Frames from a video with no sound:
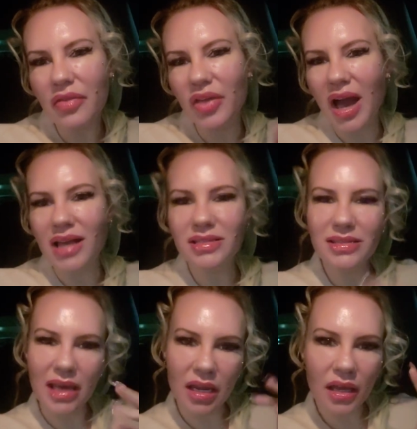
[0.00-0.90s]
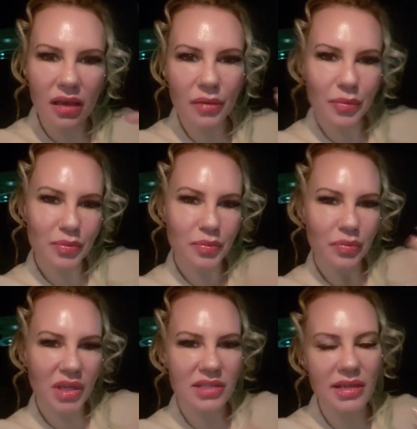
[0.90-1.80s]
the aesthetic
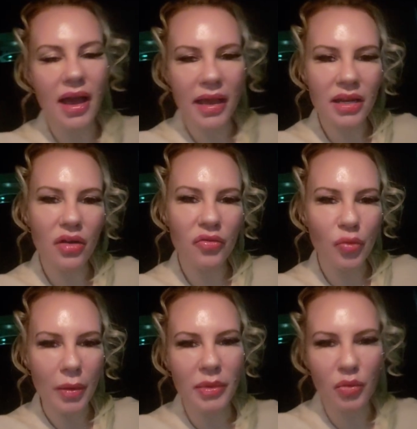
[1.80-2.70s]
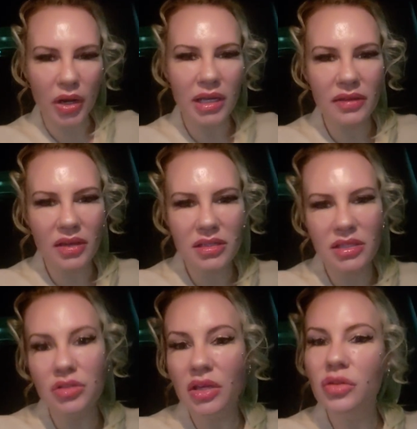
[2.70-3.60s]
side of women working in the
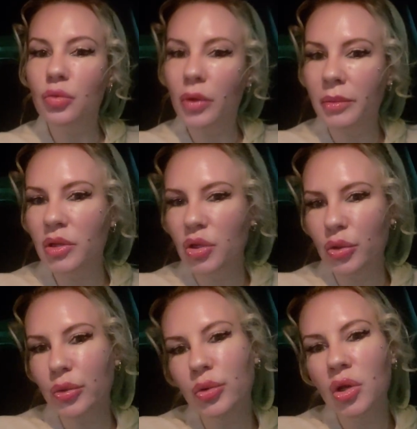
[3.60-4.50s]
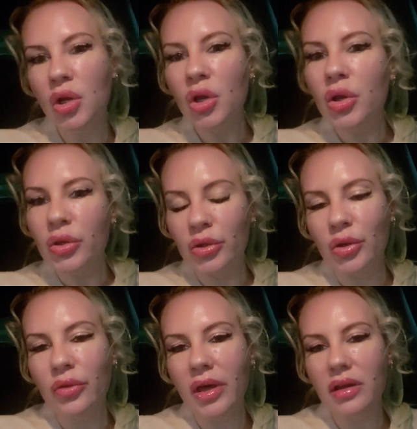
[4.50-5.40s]
casinos, like the women who, you
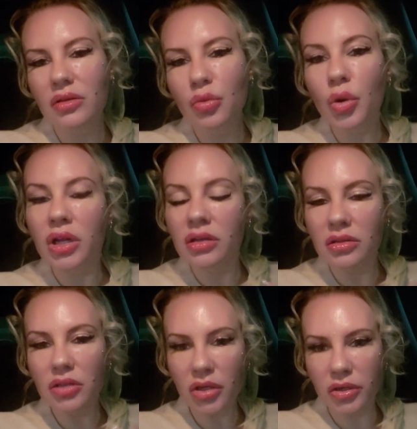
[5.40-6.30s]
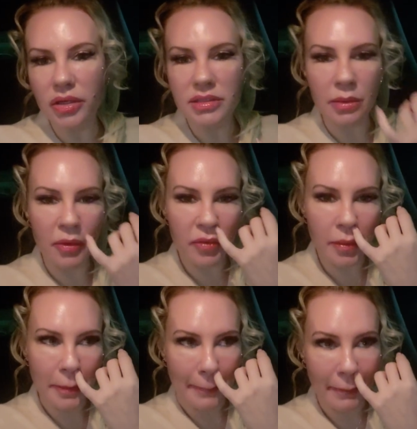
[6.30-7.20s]
know, that want to look good. Some of
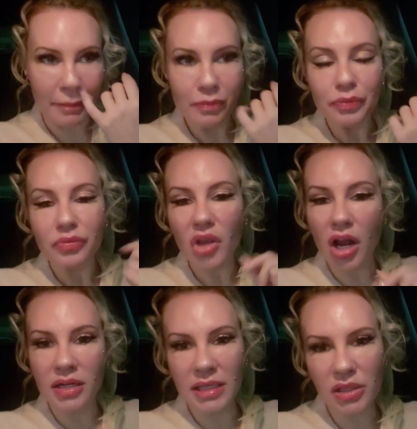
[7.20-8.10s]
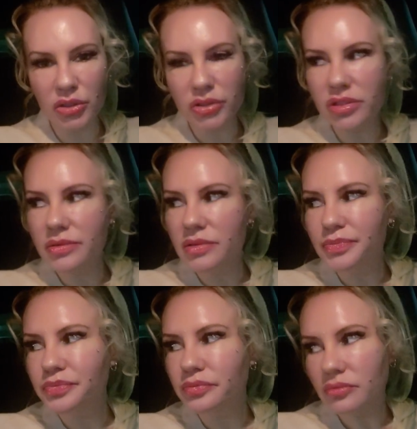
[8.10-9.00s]
them are dealers
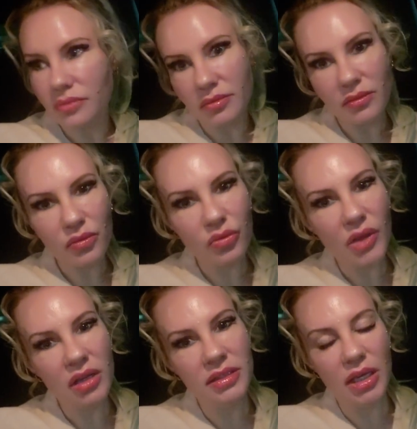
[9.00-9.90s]
and